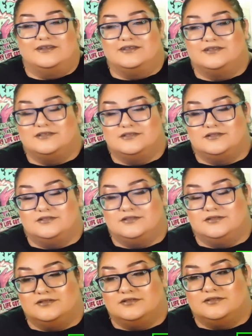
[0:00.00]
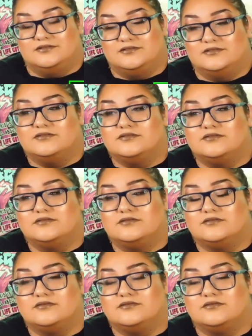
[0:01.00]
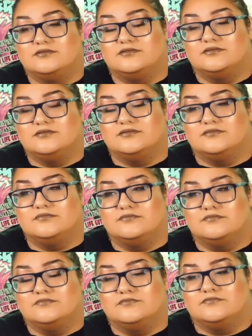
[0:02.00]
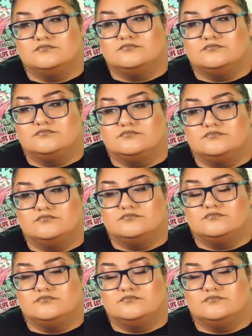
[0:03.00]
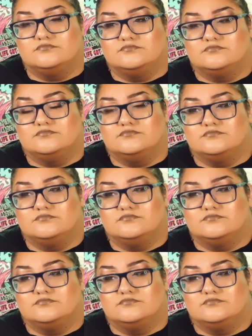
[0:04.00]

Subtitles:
No words are spoken by the person on screen.